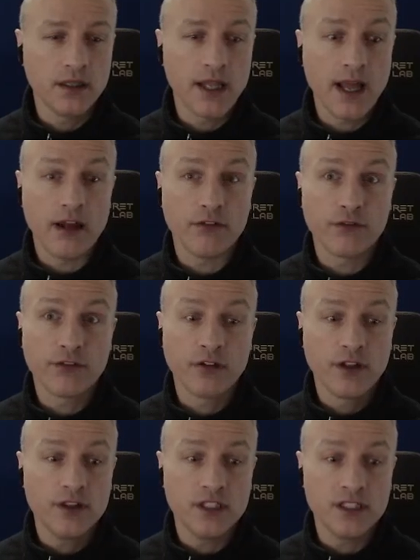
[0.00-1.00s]
have
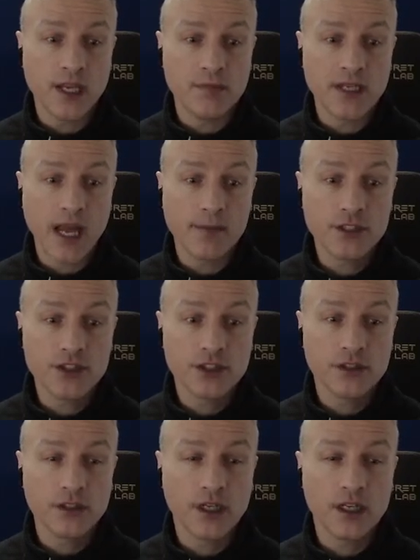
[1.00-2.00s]
the same damage
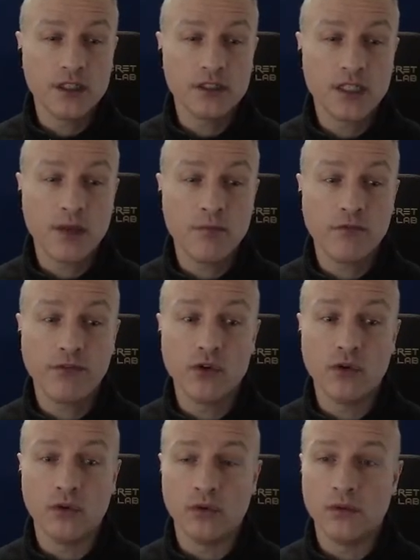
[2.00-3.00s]
and the same
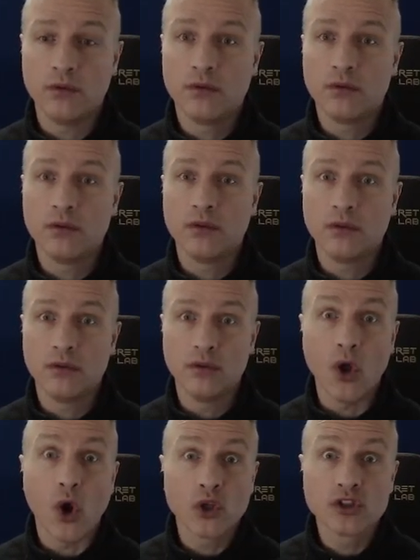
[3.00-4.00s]
fuel
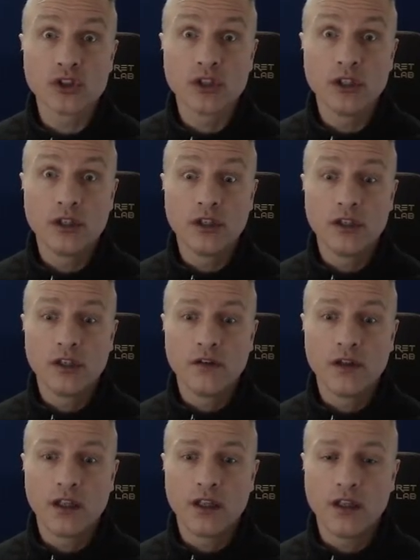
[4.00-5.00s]
loss.
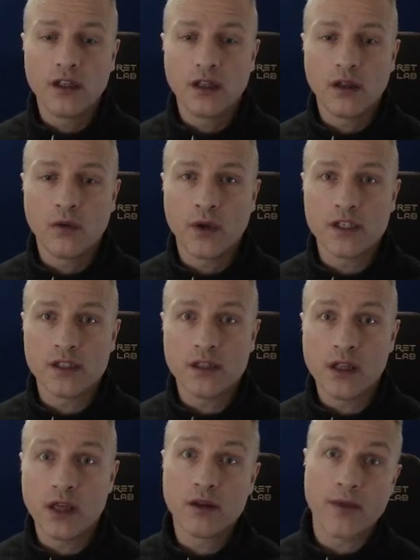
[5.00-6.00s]
Whereas in
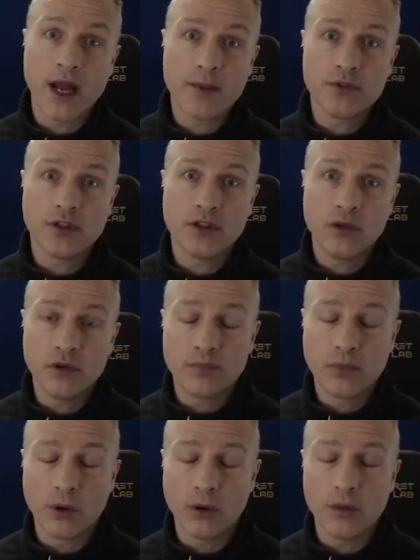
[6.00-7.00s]
the other maps,
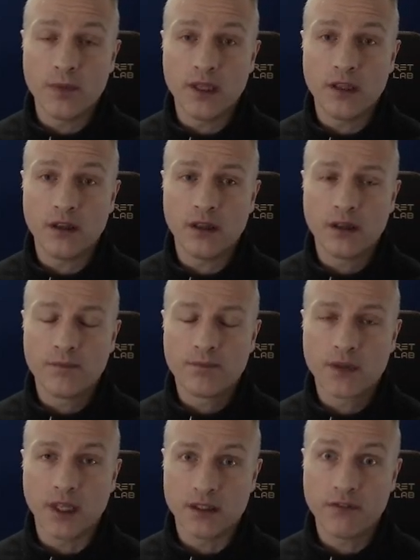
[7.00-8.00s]
you'd probably be,
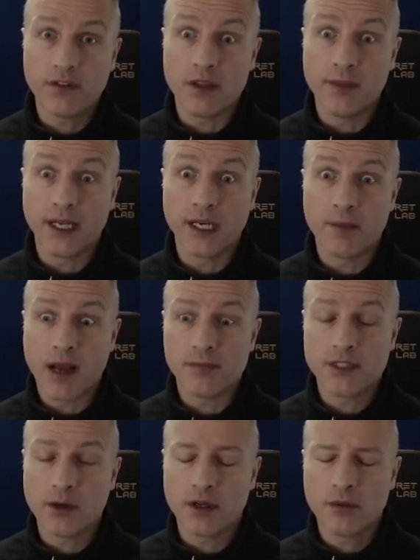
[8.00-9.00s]
yeah, definitely the beginning
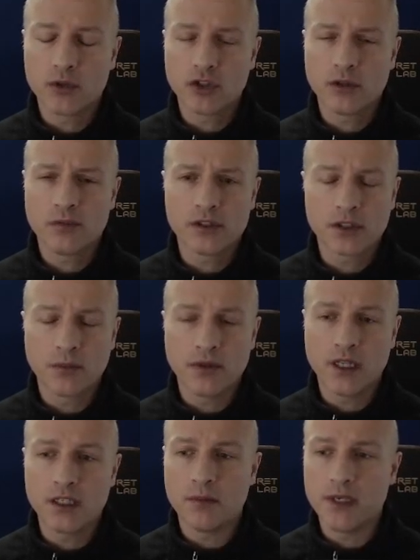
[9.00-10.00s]
maps, anyway, I'm not sure about some of
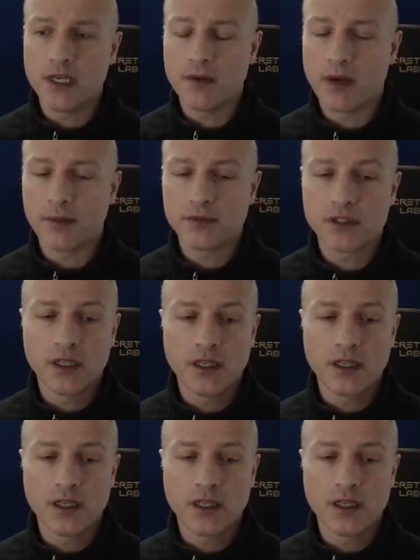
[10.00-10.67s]
the intermediate maps,